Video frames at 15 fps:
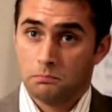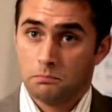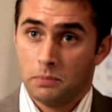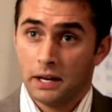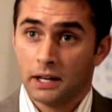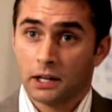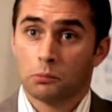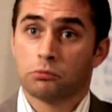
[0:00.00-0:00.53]

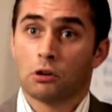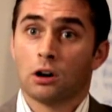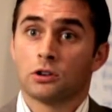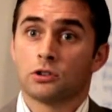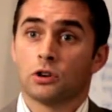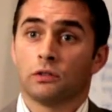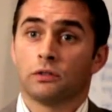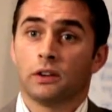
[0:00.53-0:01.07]
being a
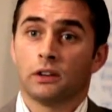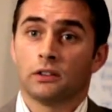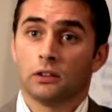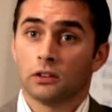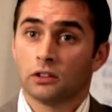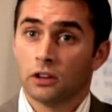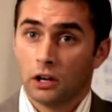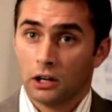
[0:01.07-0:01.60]
branch office,
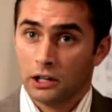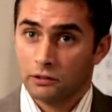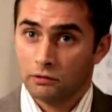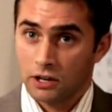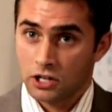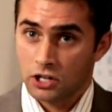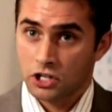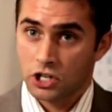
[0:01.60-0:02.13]
and certainly
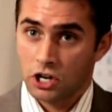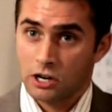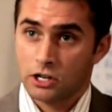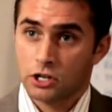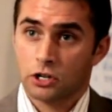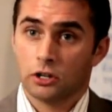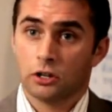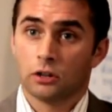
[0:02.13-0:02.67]

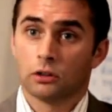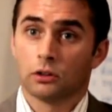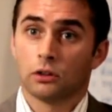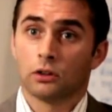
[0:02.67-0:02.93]
registration at